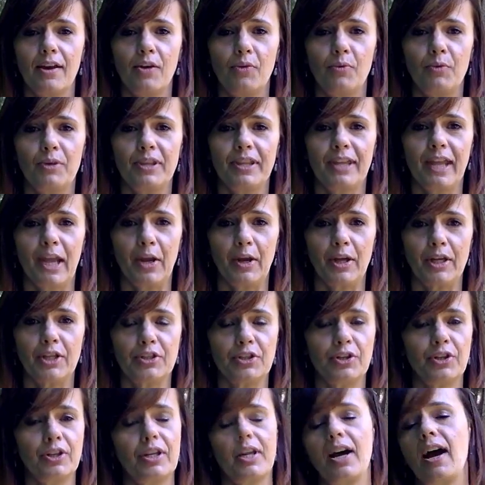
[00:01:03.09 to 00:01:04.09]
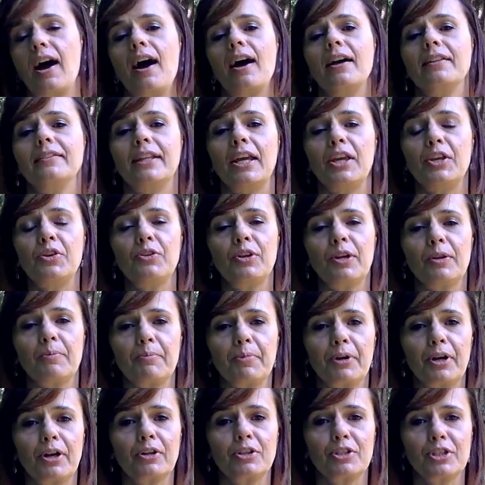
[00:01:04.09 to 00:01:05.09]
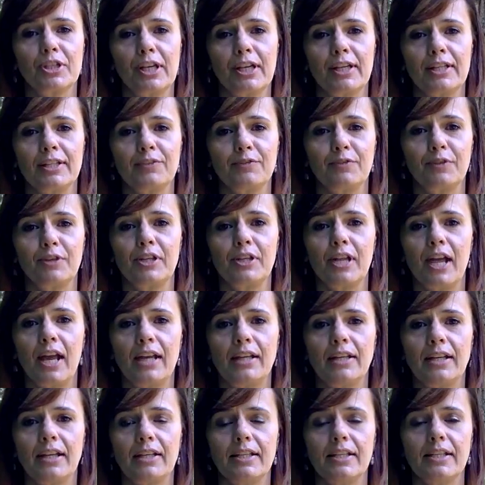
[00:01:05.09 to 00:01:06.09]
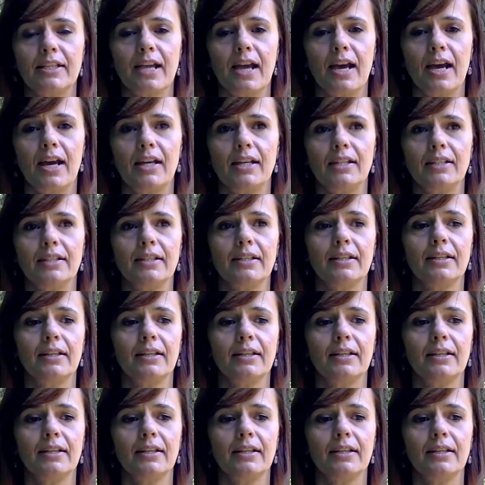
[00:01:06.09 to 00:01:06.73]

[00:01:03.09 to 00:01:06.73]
with Carrie Turcotte that you can purchase for $9.99,